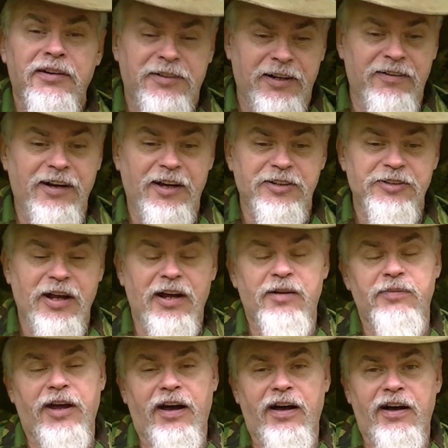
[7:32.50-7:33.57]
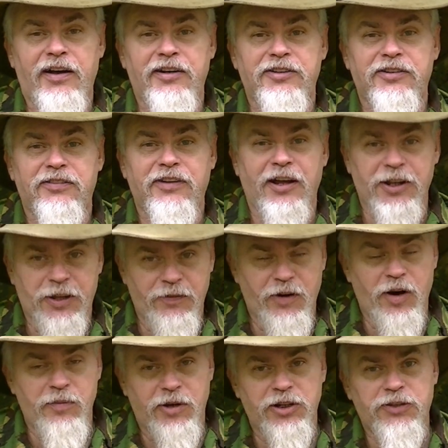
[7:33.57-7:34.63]
Till next time, guys, thank you
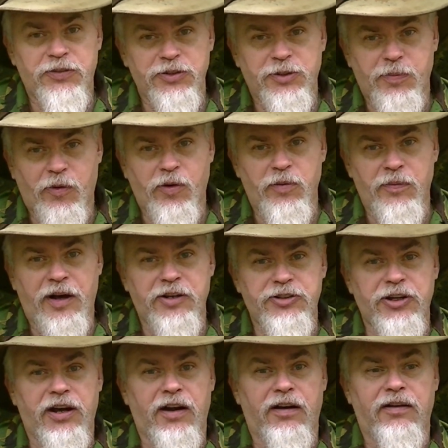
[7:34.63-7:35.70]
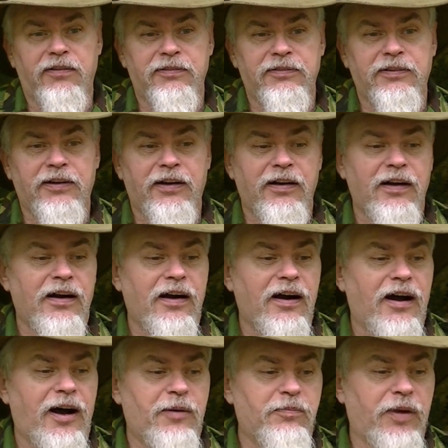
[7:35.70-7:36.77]
very much for supporting my channel.
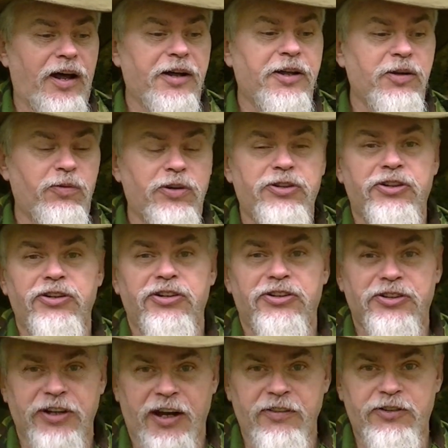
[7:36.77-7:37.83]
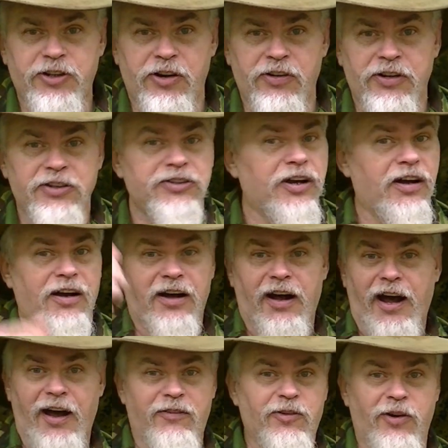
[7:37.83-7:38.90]
I'm Blackie, wishing you safe journeys.
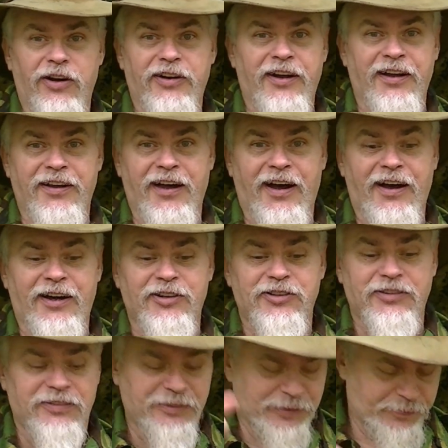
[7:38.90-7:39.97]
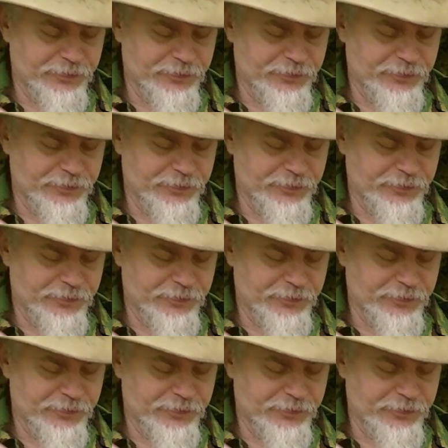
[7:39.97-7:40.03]
Have a great day, guys.